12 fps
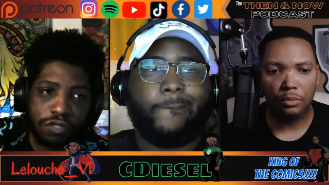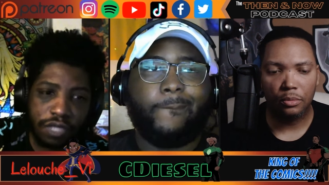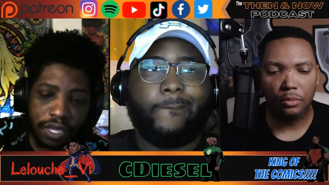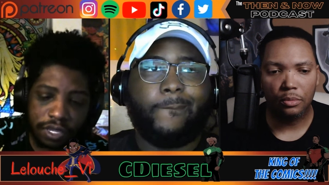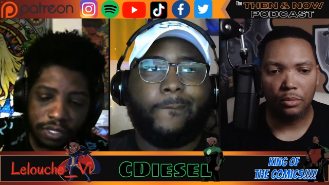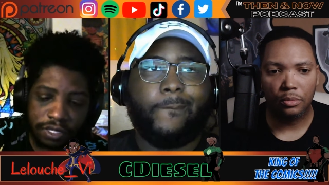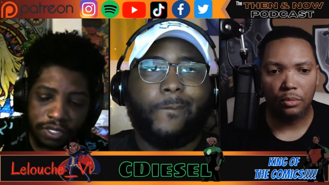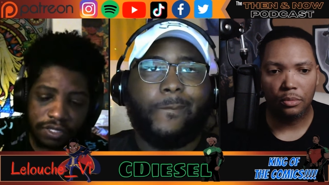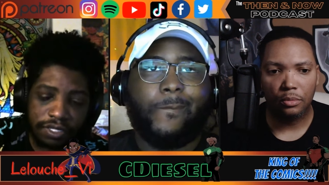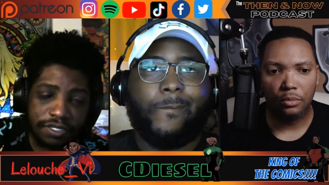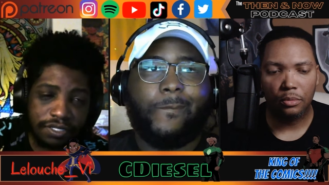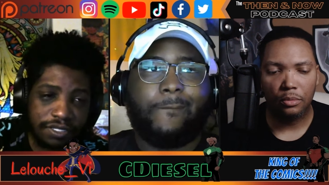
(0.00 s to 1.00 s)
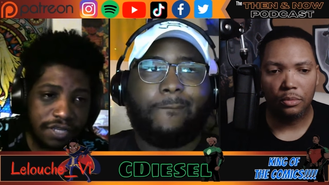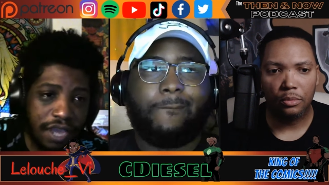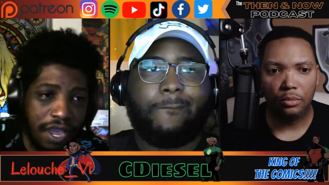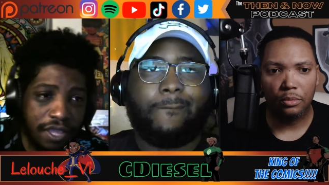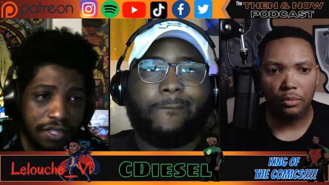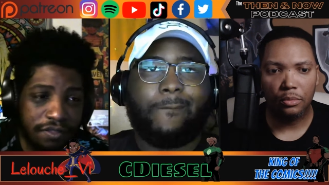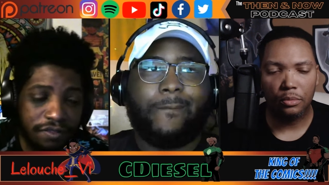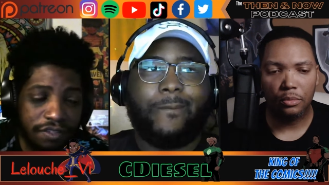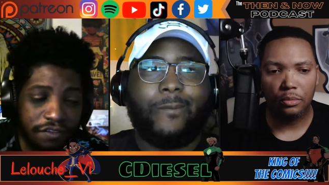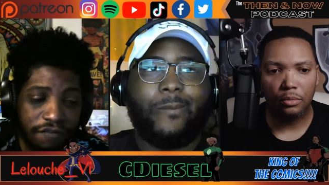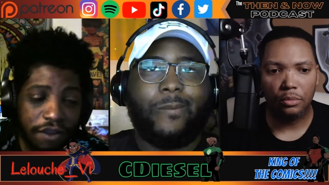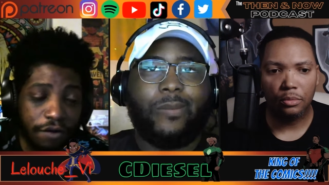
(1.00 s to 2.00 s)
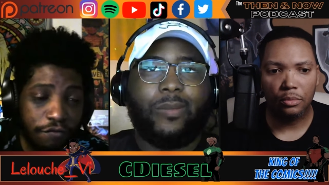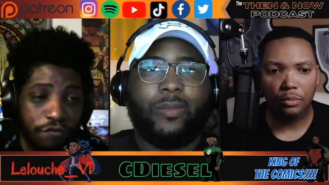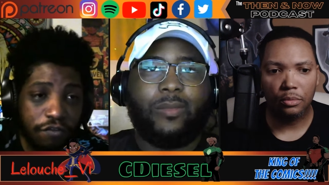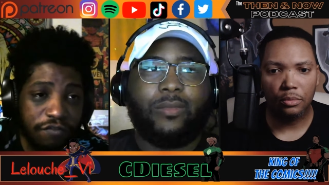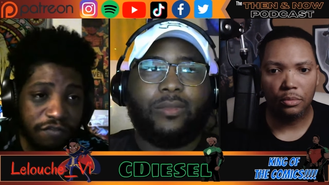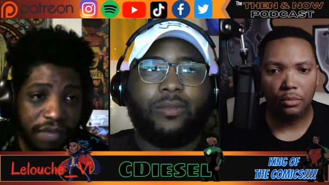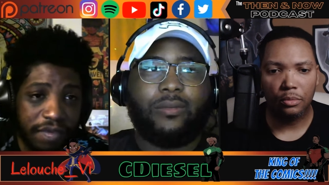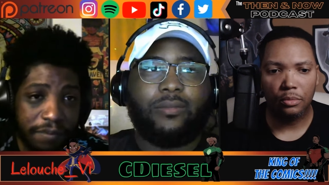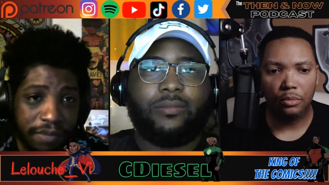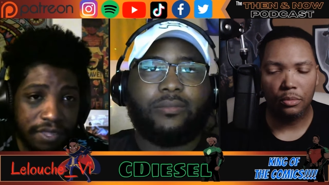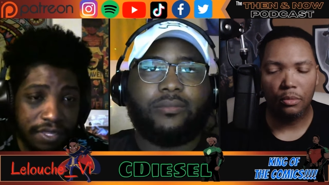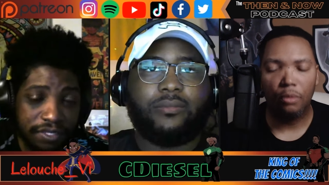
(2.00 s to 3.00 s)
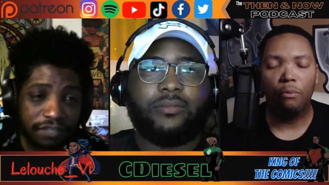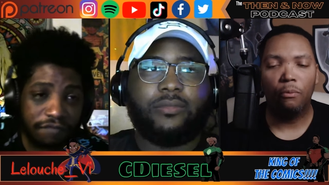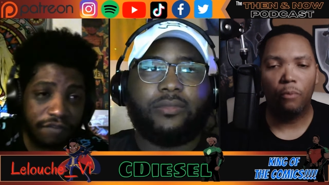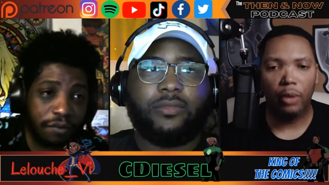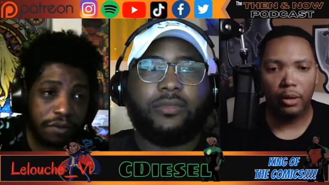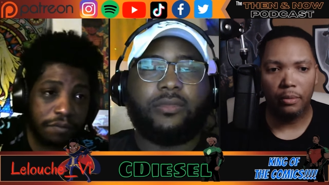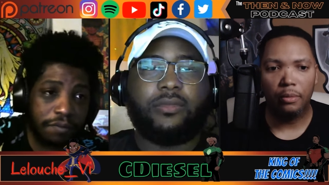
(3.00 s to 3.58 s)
Speaker 1: that this is not the final form of Batman. This is a very